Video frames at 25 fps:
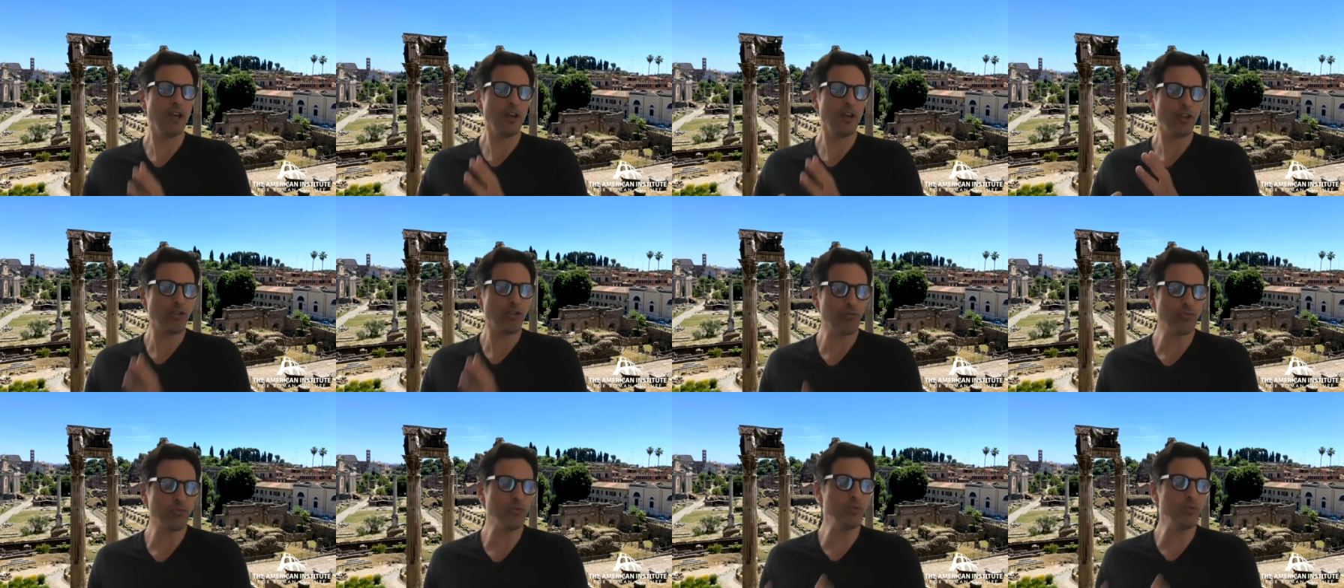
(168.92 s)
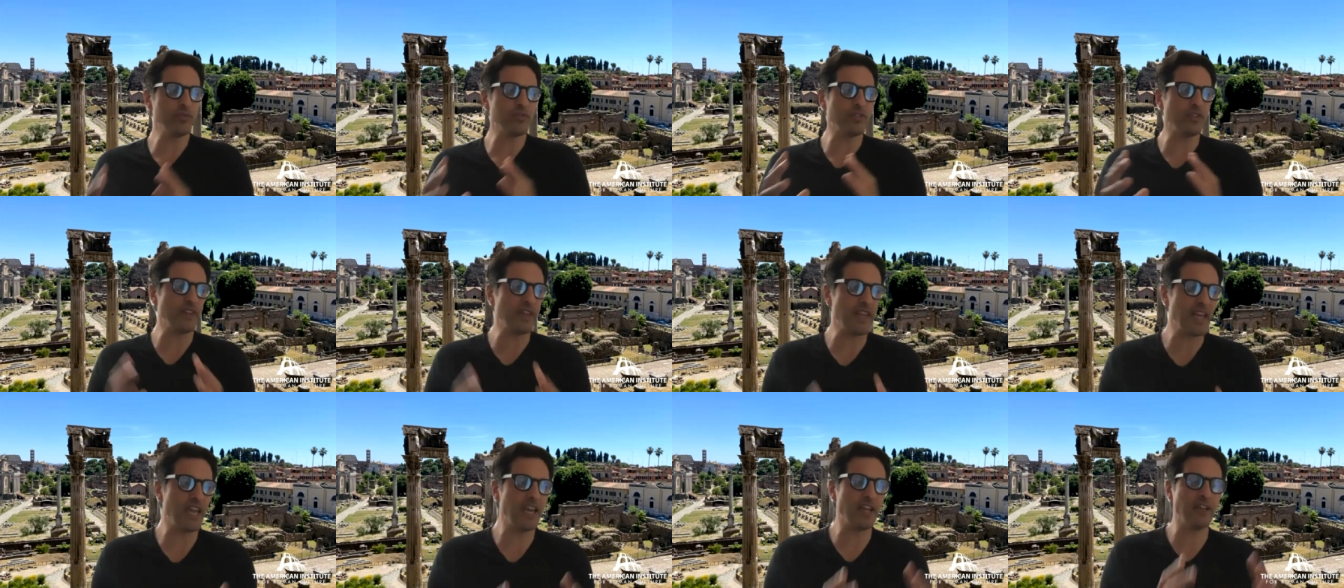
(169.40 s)
through to
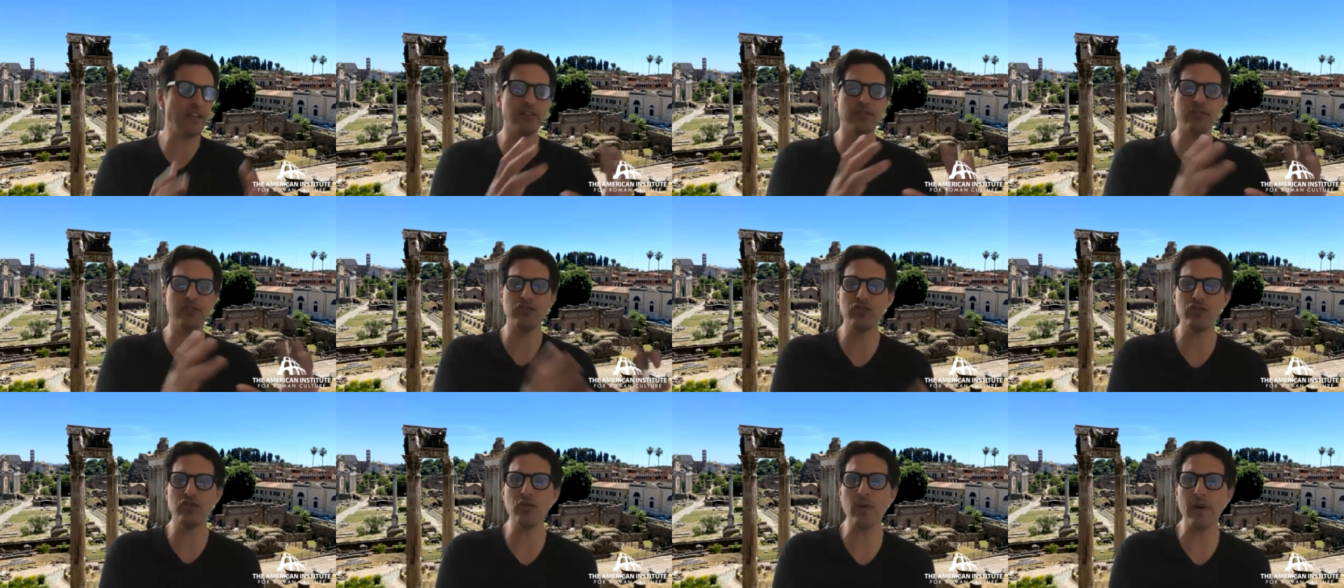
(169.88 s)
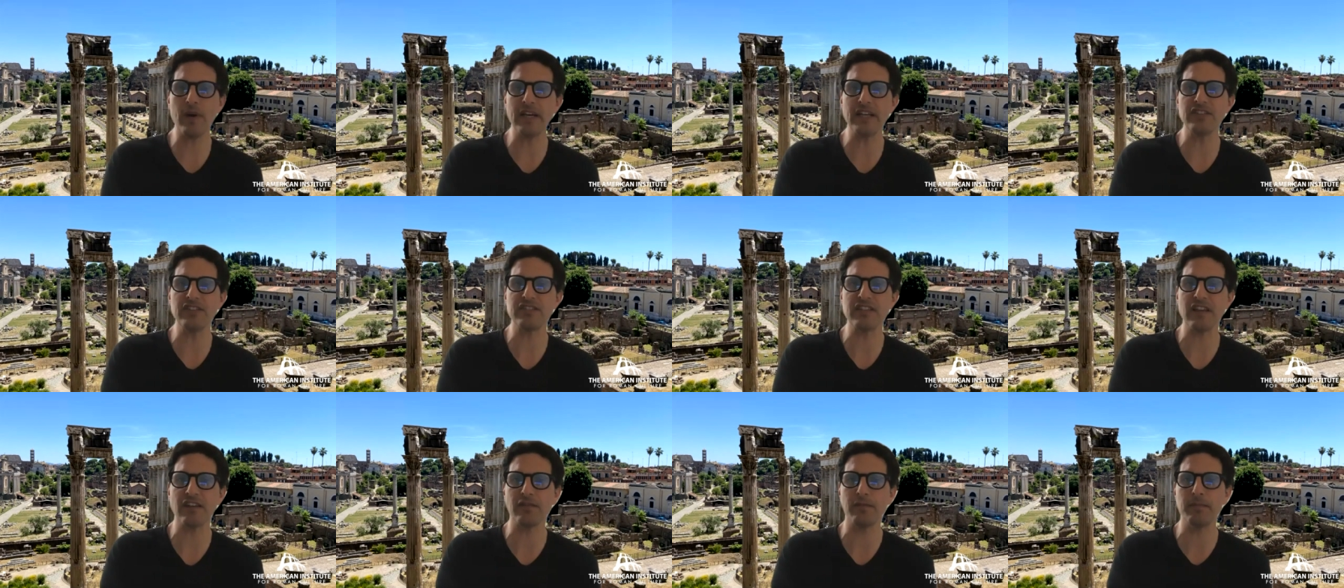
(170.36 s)
the end in
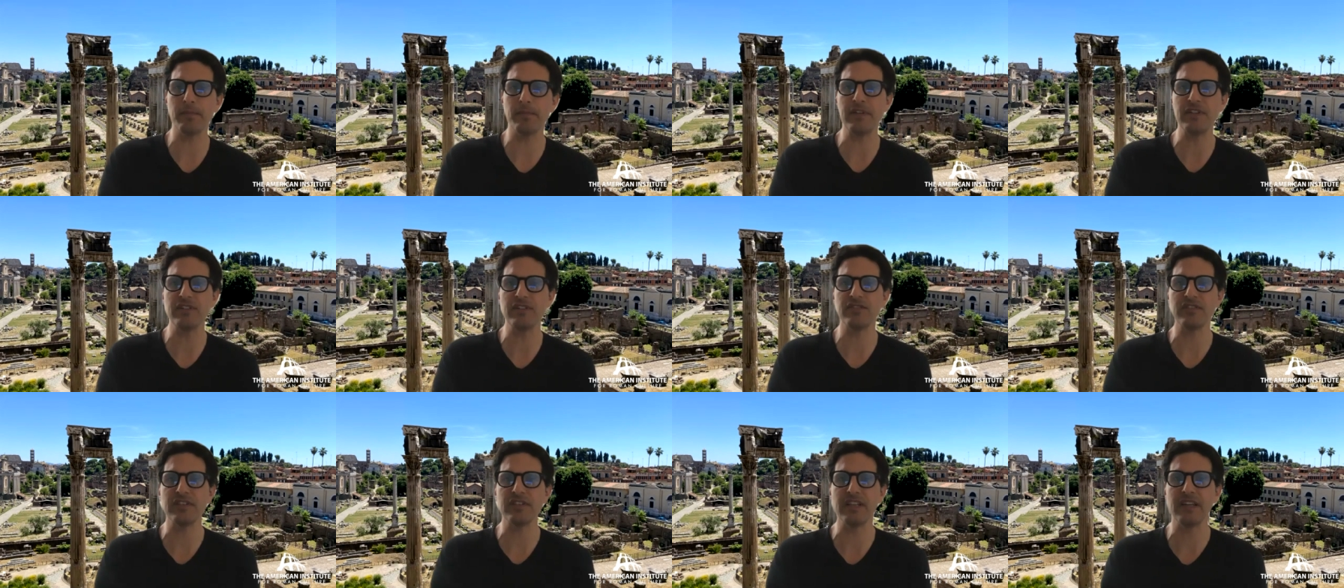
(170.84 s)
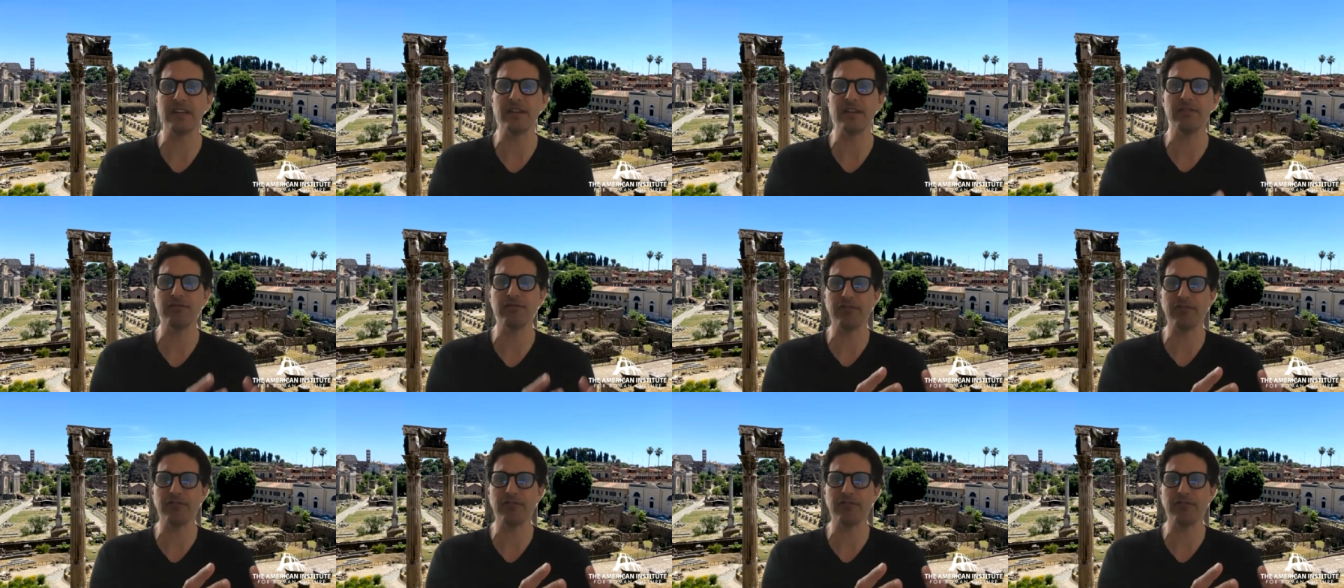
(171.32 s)
287 BC,